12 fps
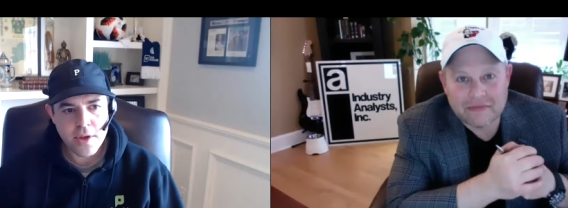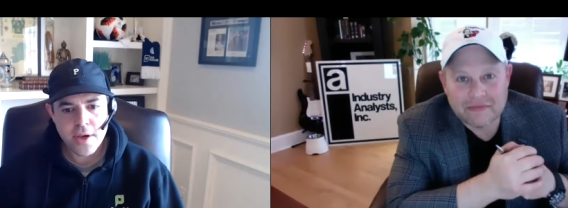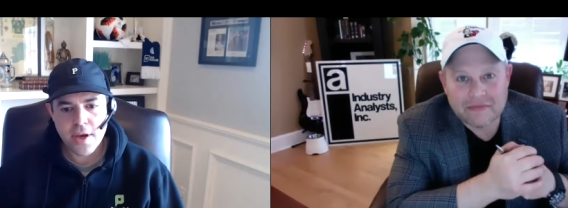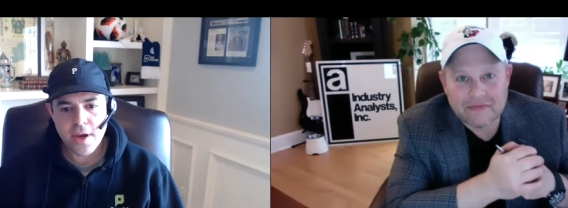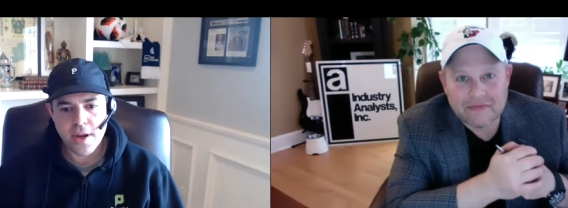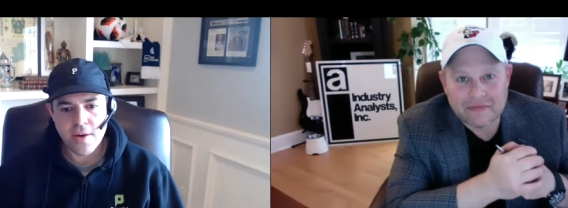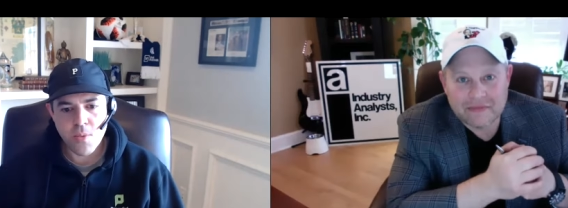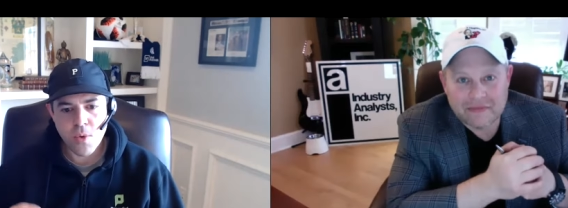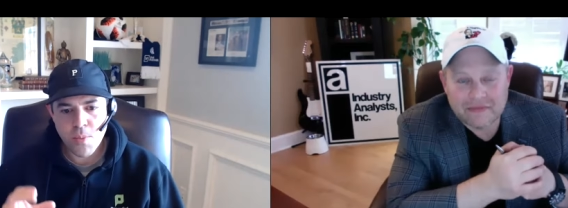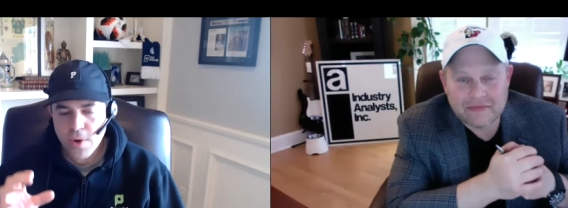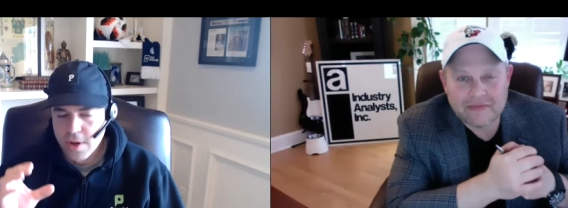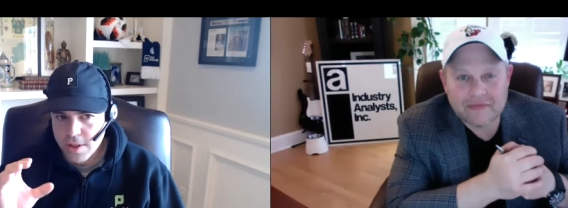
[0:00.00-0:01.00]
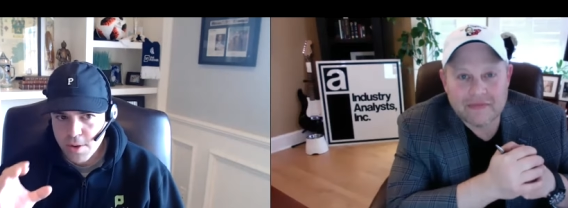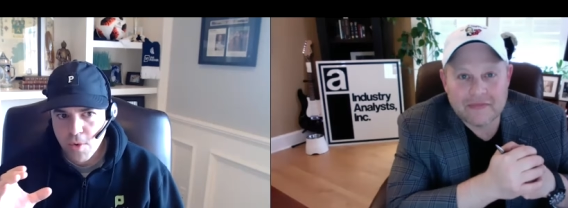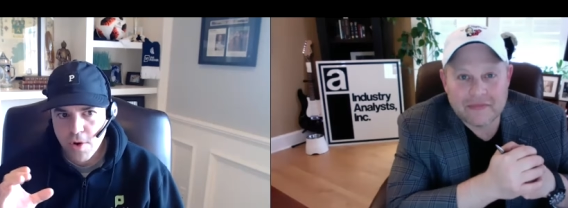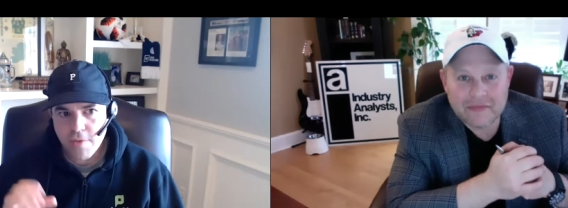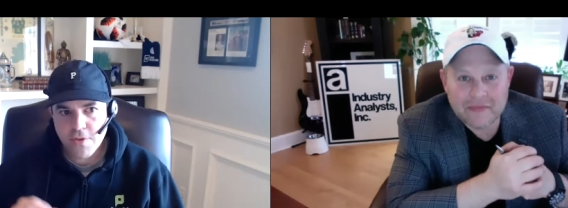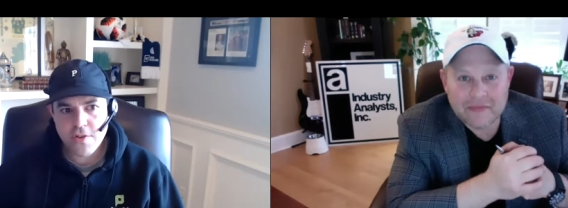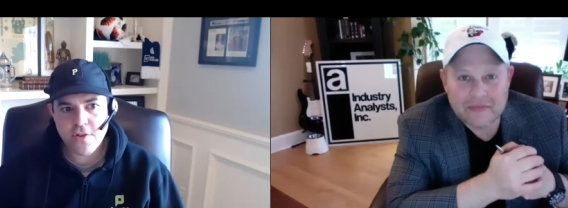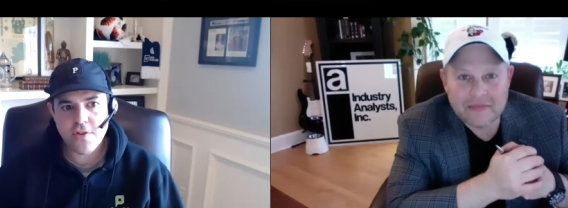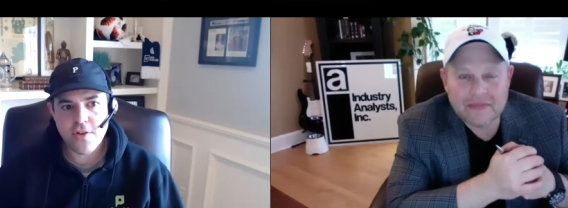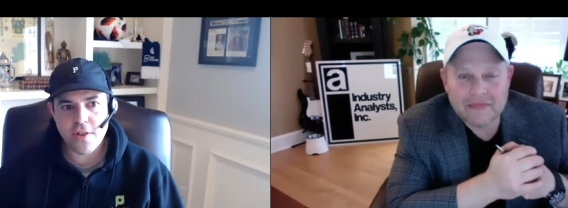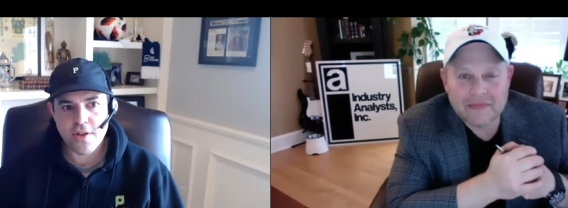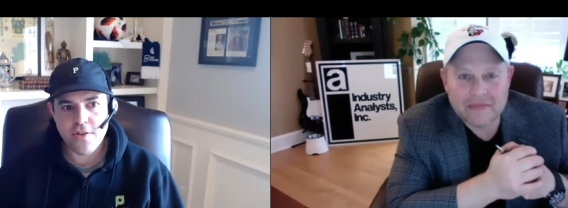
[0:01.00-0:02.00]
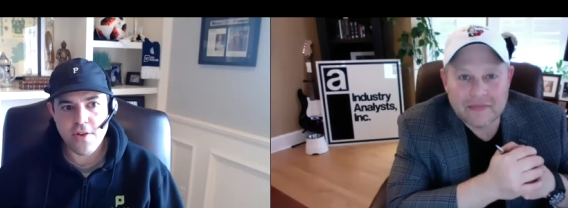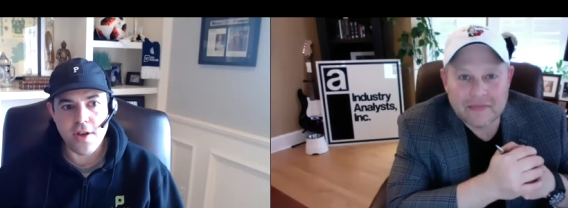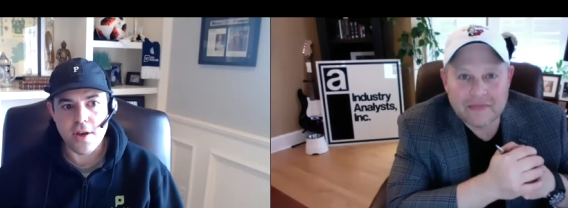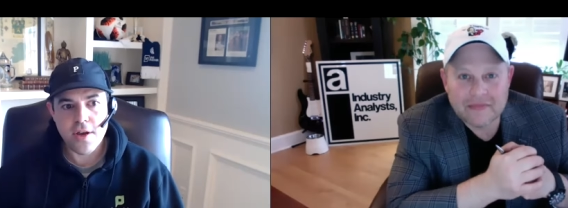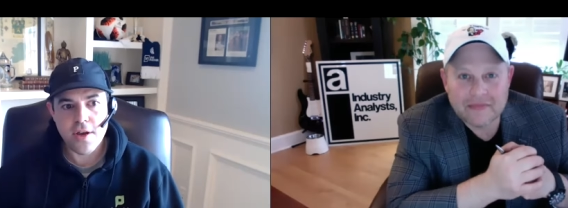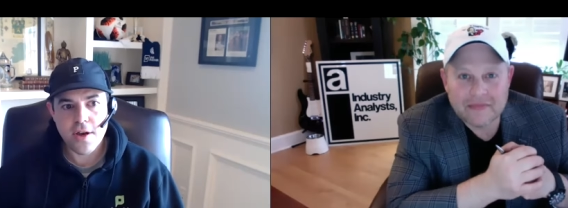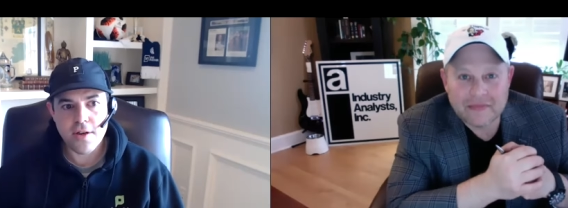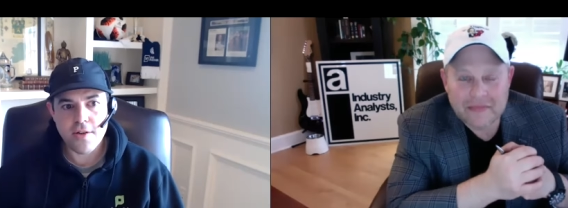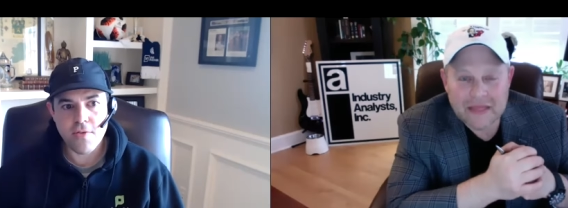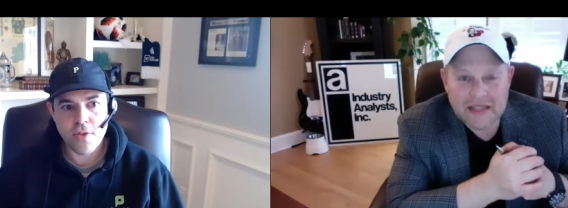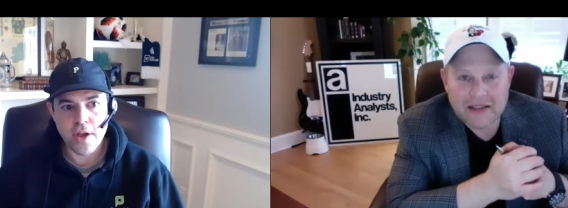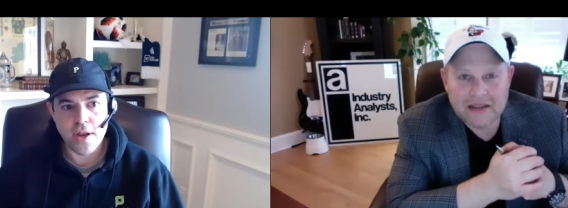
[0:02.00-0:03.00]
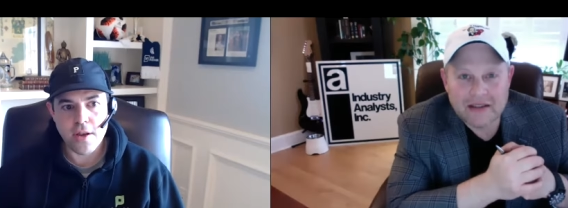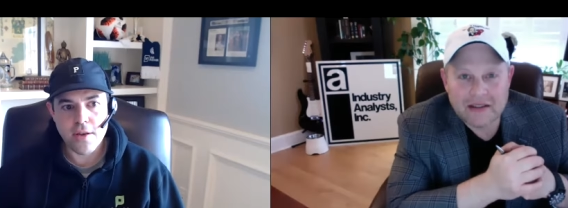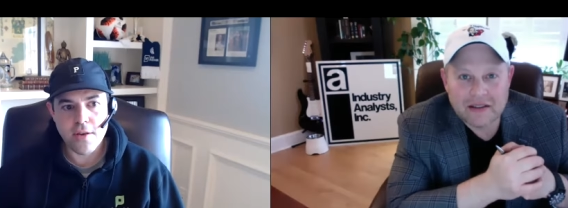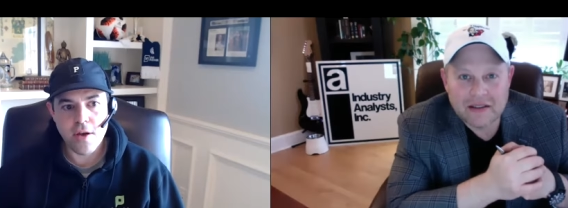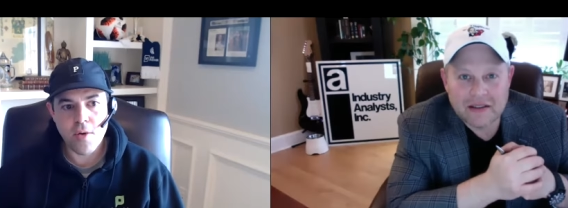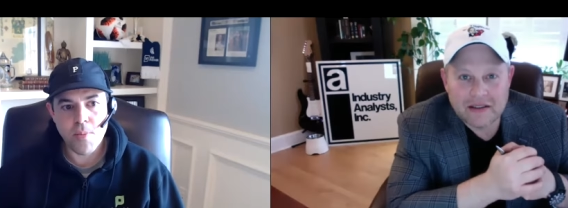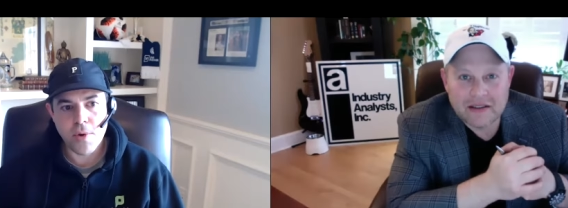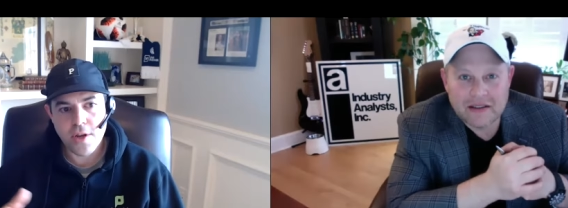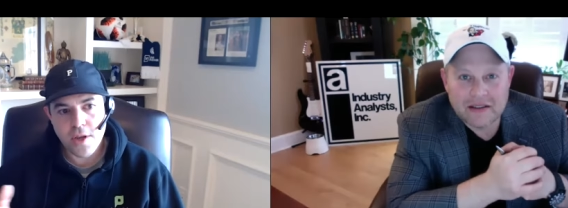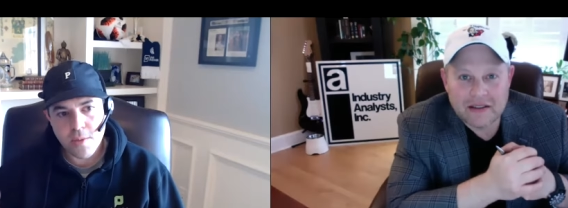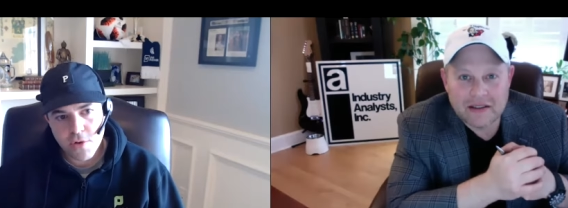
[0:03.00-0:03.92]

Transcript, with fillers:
Speaker 1: and we're putting a little more emphasis on the c as of late to help our teams